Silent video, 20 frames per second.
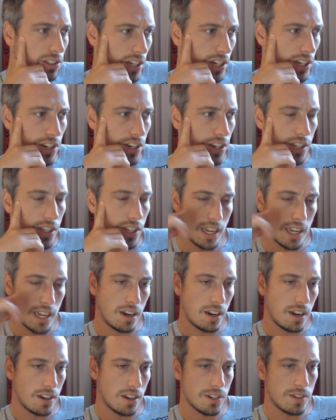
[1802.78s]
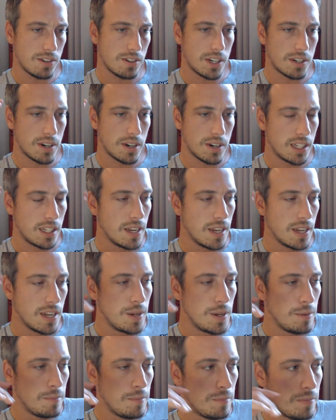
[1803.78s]
sessions and had a lot of stress, right?
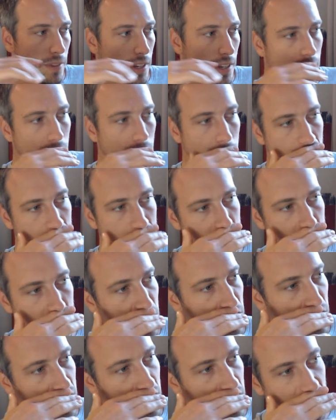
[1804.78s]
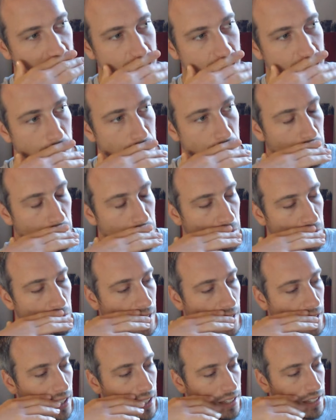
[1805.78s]
And then I started
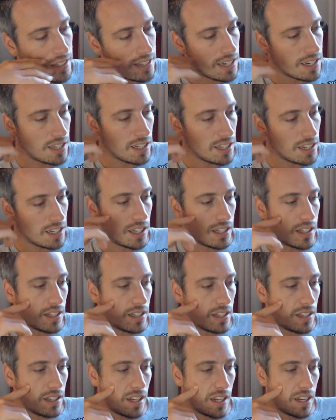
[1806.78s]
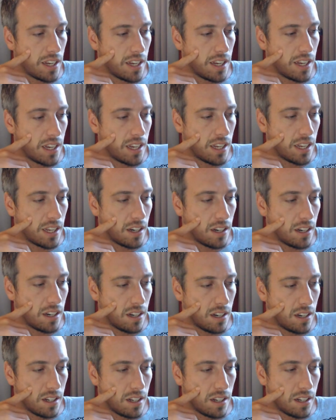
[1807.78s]
testing it, and
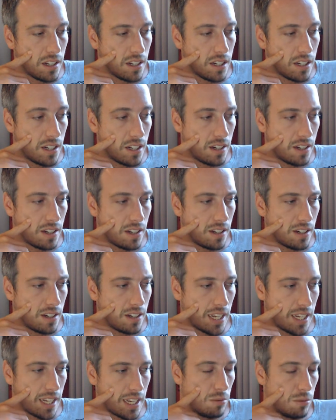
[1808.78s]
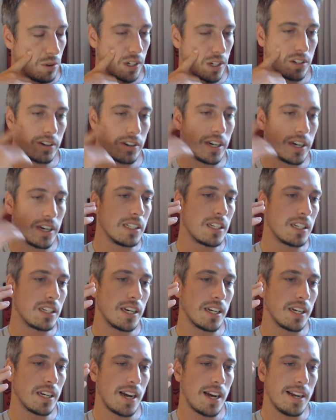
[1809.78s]
like it worked great.
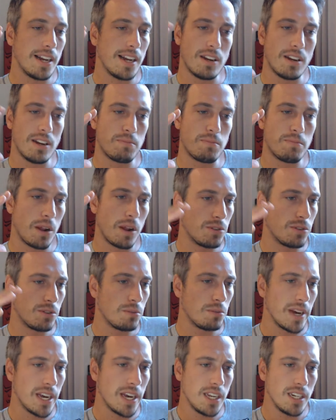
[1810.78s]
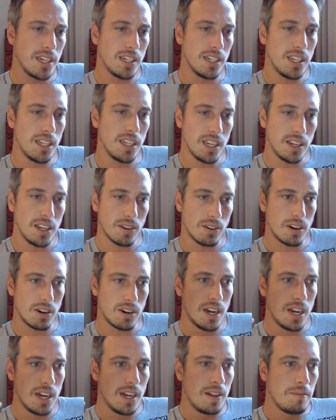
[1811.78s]
Like I don't have problems with my ADD or,